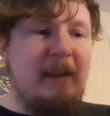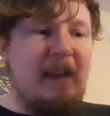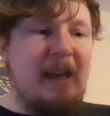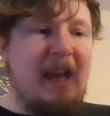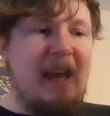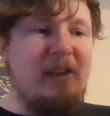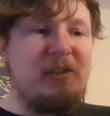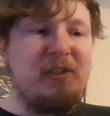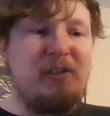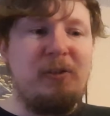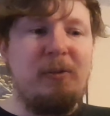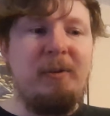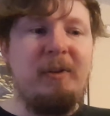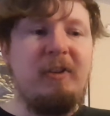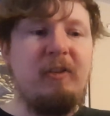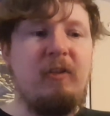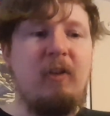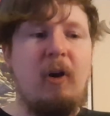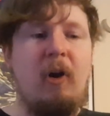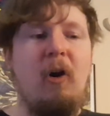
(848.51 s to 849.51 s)
As soon
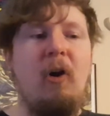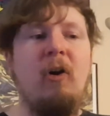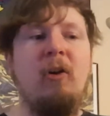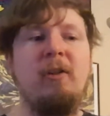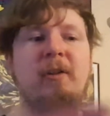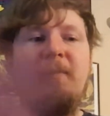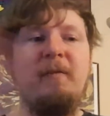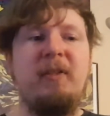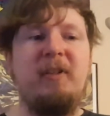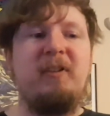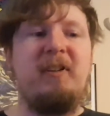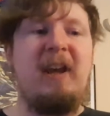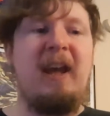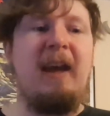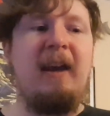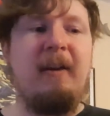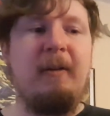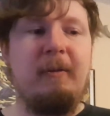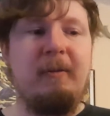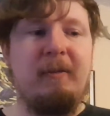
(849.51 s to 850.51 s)
as all of the
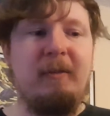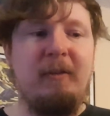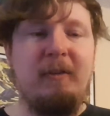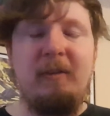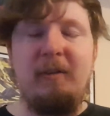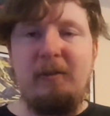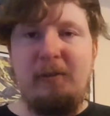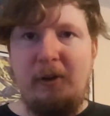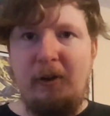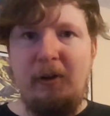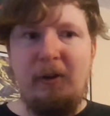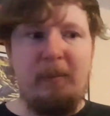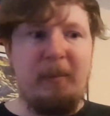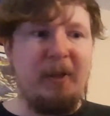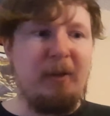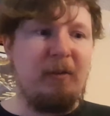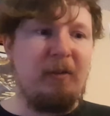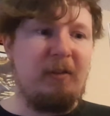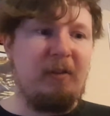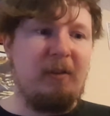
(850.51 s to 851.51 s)
town's
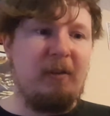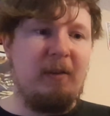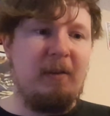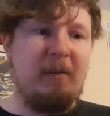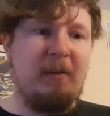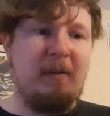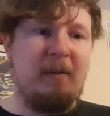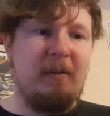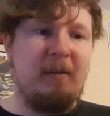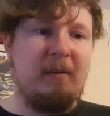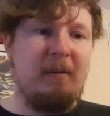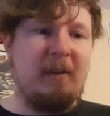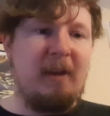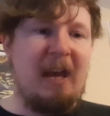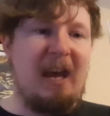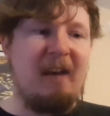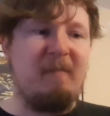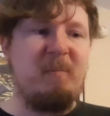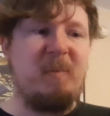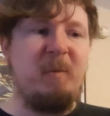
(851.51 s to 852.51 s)
tournaments
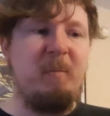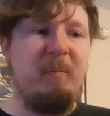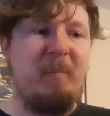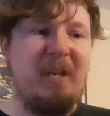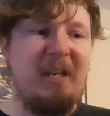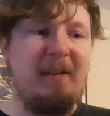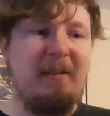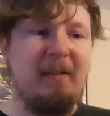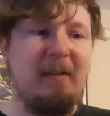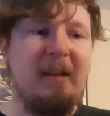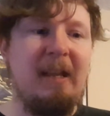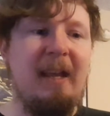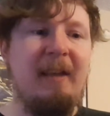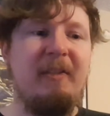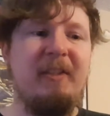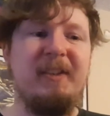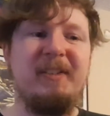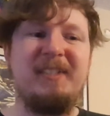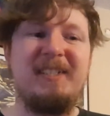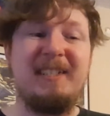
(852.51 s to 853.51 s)
have been beaten,
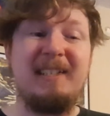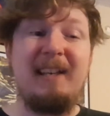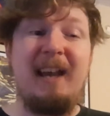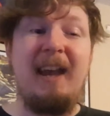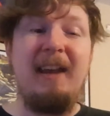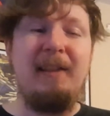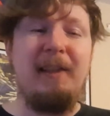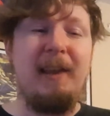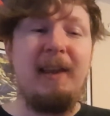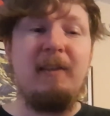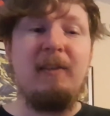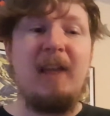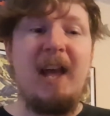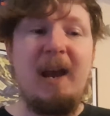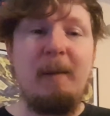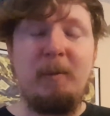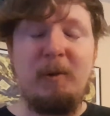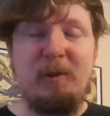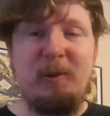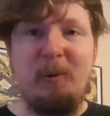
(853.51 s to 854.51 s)
the Skylake
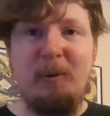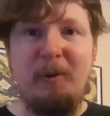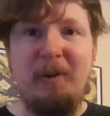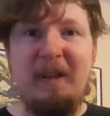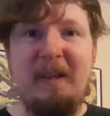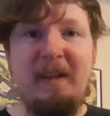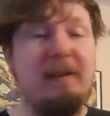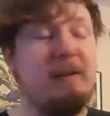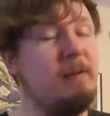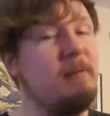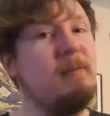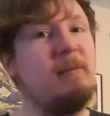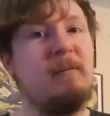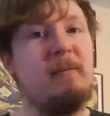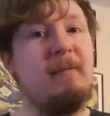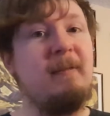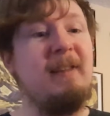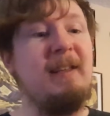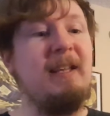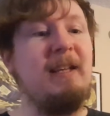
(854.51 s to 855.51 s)
Laboratory,
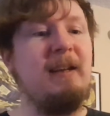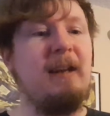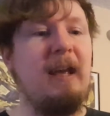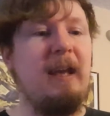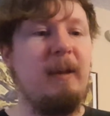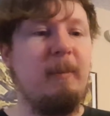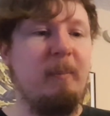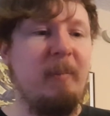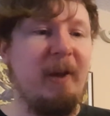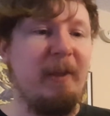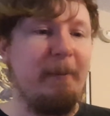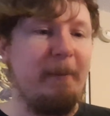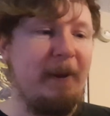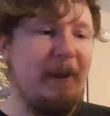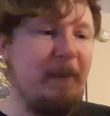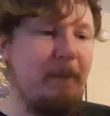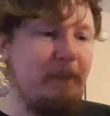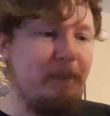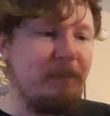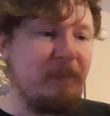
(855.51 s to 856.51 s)
neat name by the
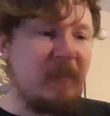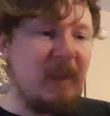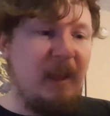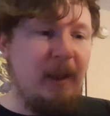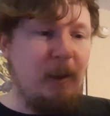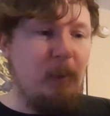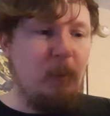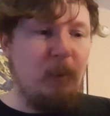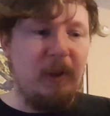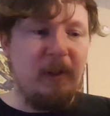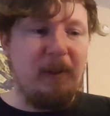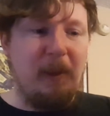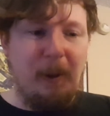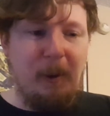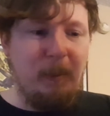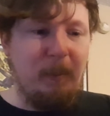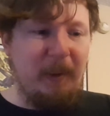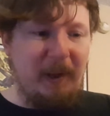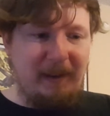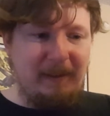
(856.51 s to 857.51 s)
way, will
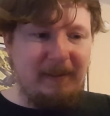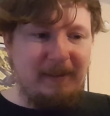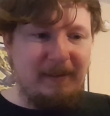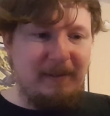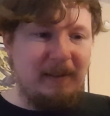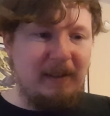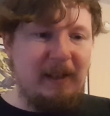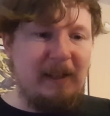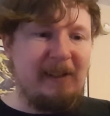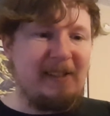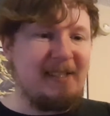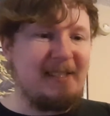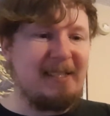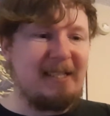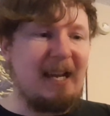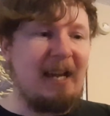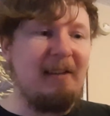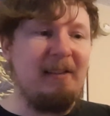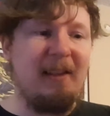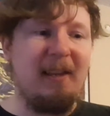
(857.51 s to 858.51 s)
open. The
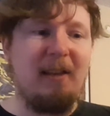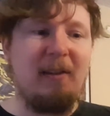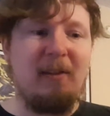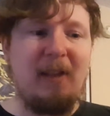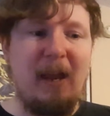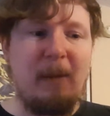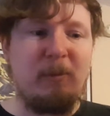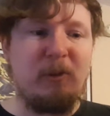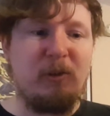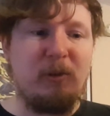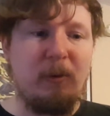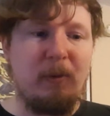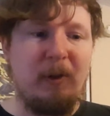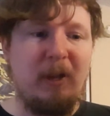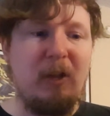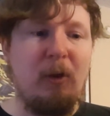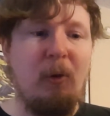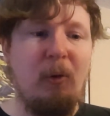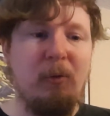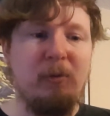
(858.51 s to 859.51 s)
Skylake
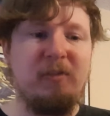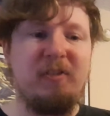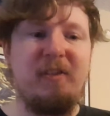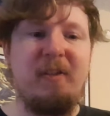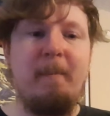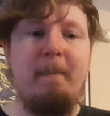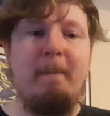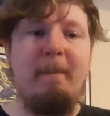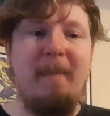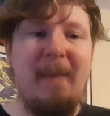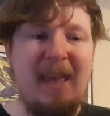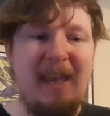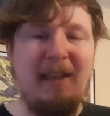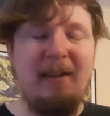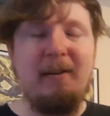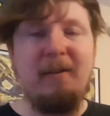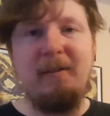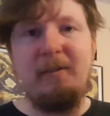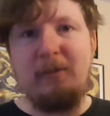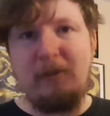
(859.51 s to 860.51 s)
Laboratory holds the
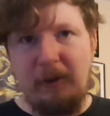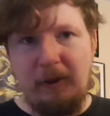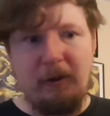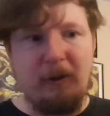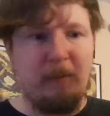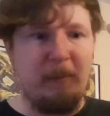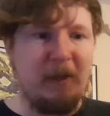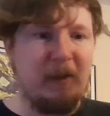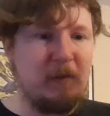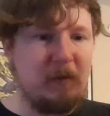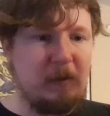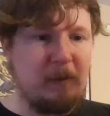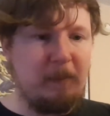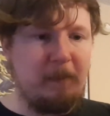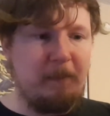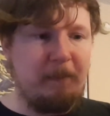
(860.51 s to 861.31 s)
main tournament.